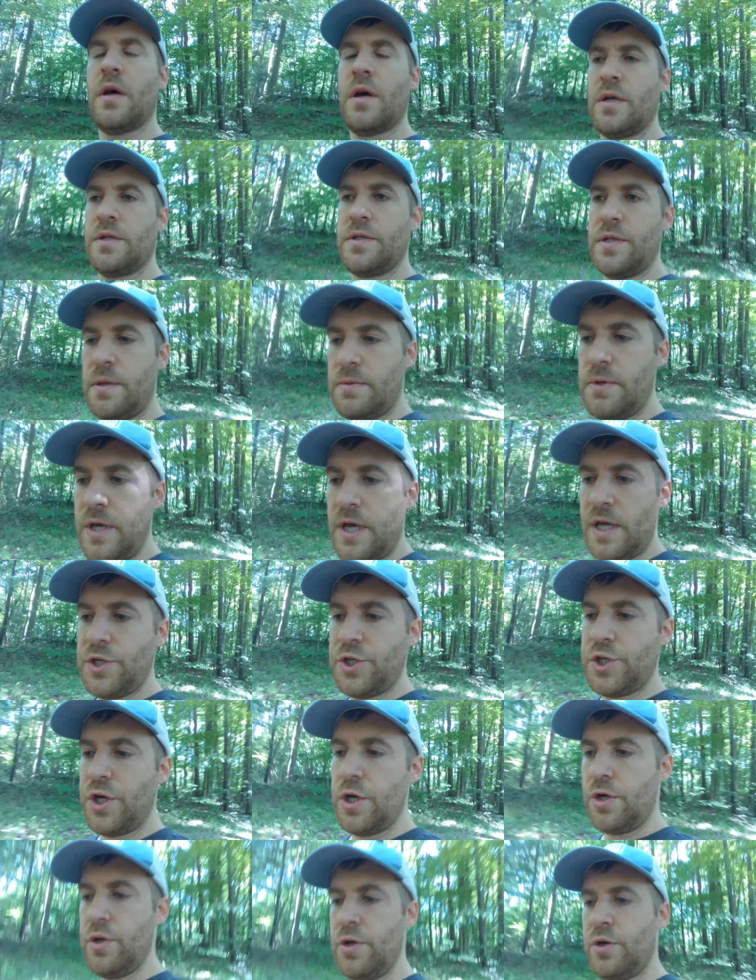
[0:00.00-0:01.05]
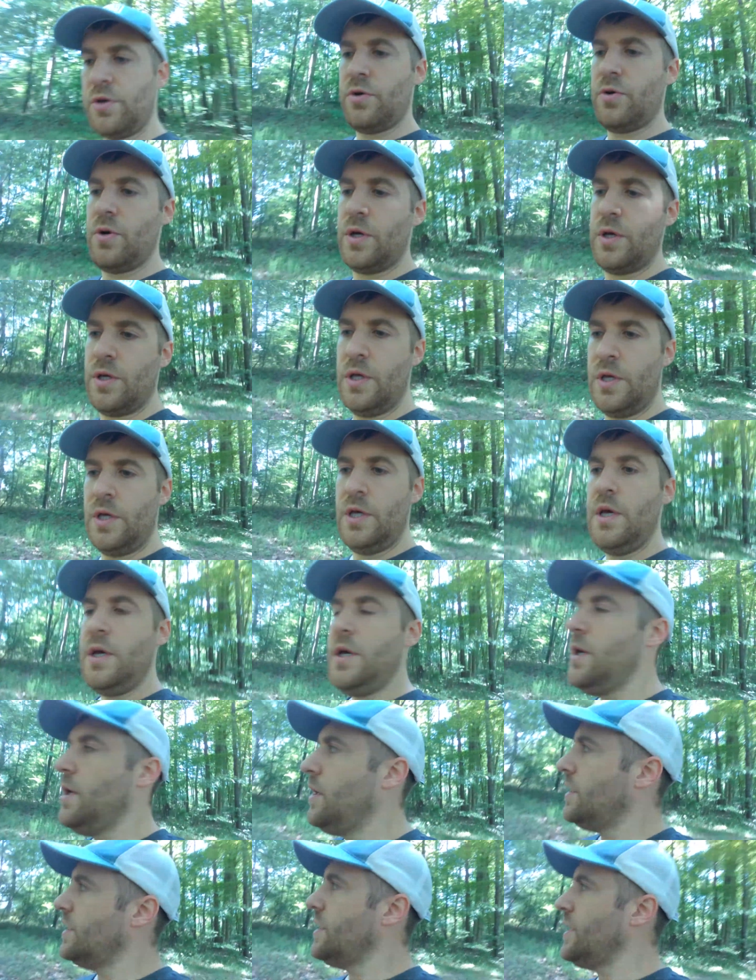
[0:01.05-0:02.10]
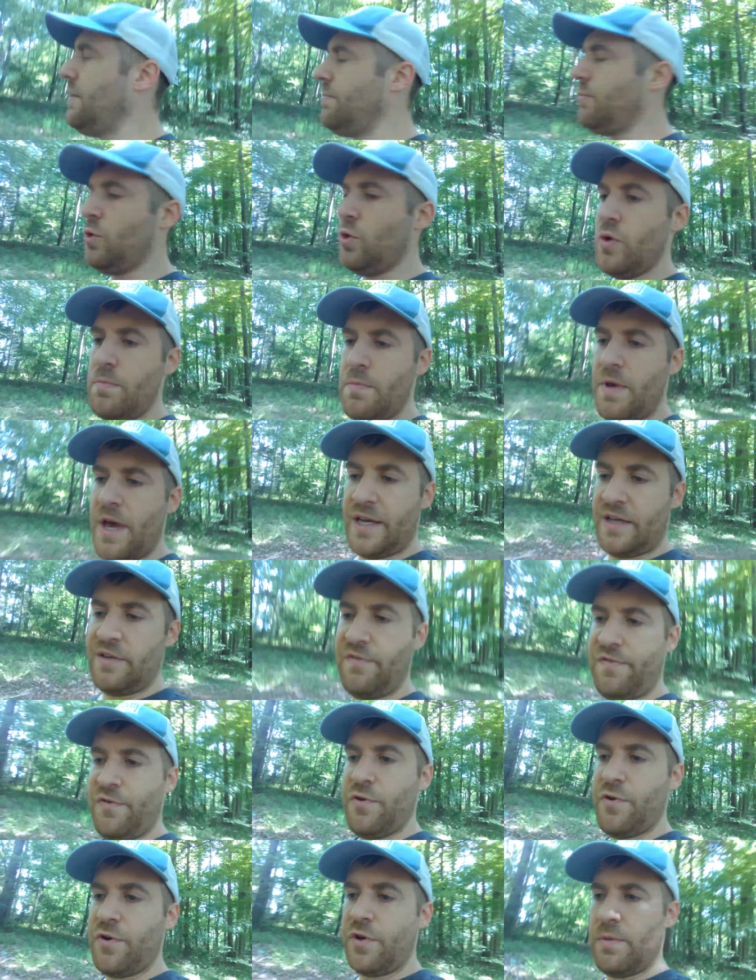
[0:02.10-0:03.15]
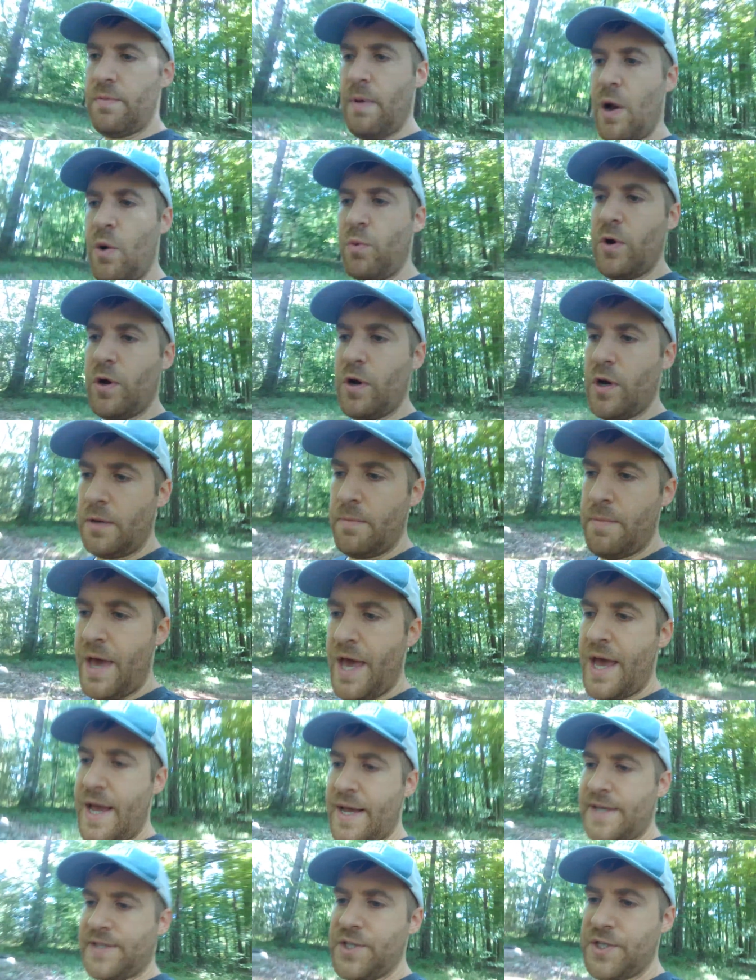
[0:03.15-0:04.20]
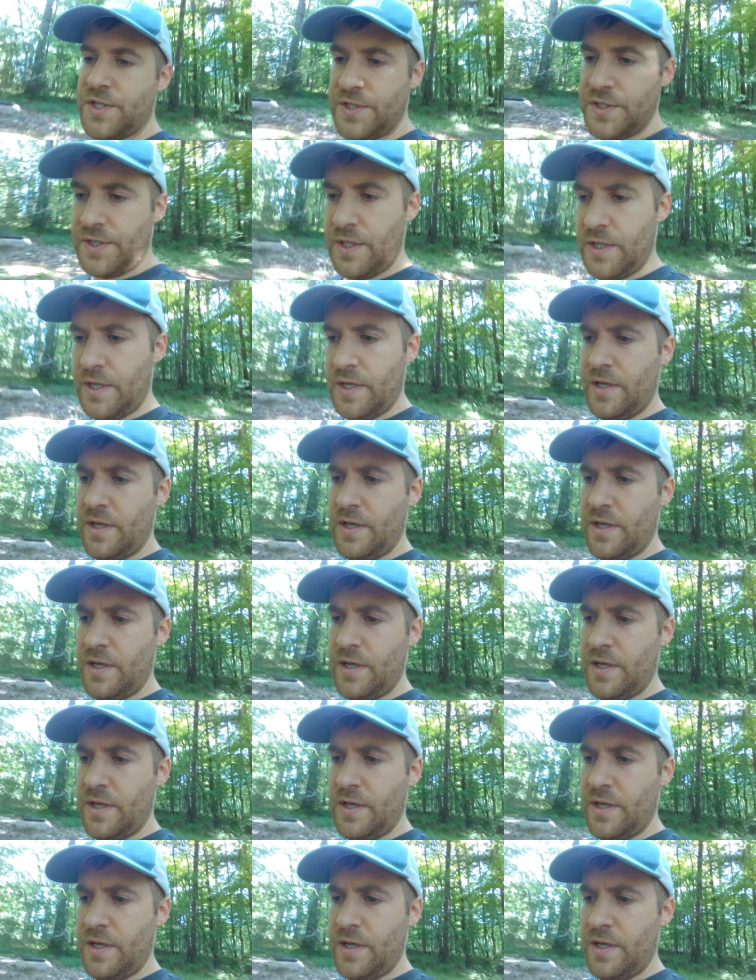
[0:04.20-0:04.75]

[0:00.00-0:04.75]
WHO keep going back and forth about wearing masks, and